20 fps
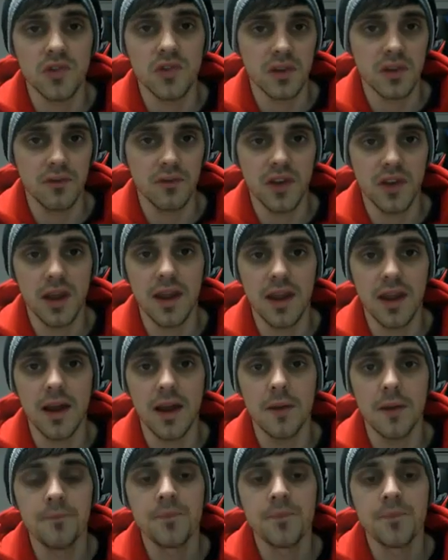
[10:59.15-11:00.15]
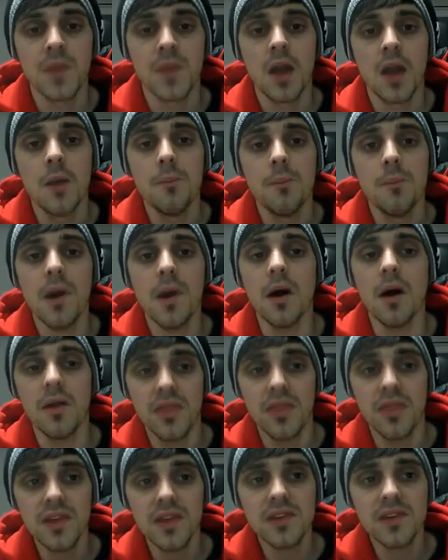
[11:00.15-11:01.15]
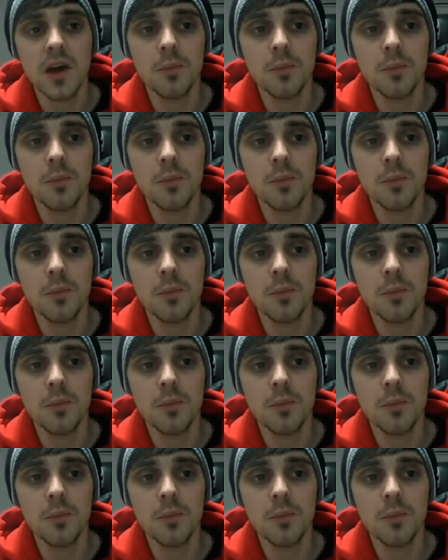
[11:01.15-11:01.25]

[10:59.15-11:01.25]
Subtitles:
something like that. But this